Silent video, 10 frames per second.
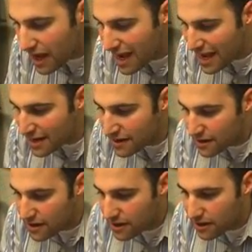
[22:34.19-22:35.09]

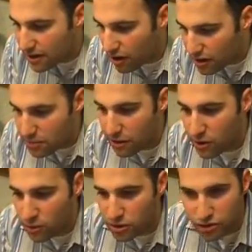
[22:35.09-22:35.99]
And our
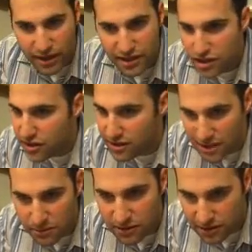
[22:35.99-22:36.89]
debugger will transition
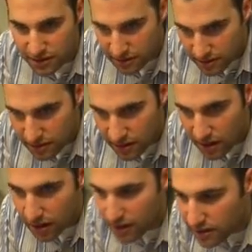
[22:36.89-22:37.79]
seamlessly.
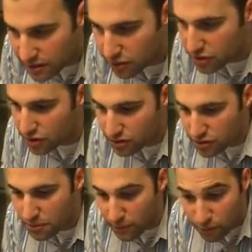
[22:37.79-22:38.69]
There's
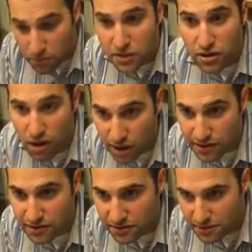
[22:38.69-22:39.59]
a performance
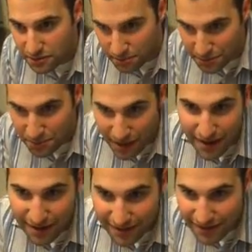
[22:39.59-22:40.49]
cost to
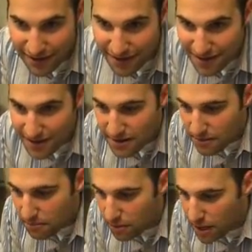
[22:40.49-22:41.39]
pay there,
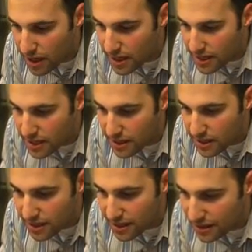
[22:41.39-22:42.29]
but
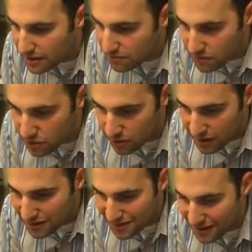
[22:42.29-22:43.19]

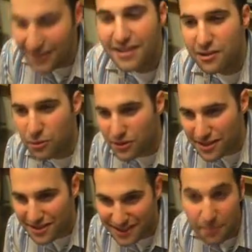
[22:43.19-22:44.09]
in slightly slower
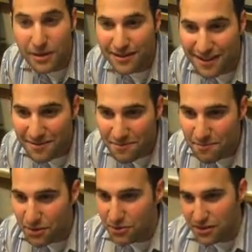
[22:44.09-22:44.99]
stepping time.
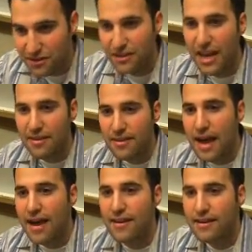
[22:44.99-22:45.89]
But you still get
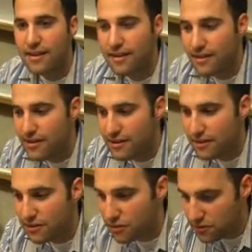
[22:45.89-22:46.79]
that.
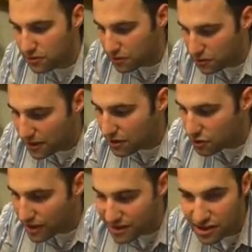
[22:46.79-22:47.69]
You can
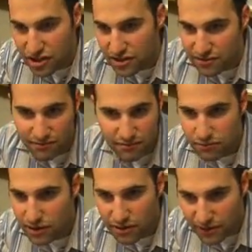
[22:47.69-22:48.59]
transition
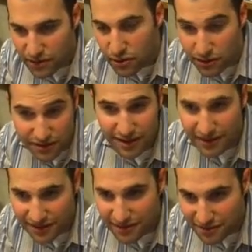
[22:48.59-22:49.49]
without even noticing it.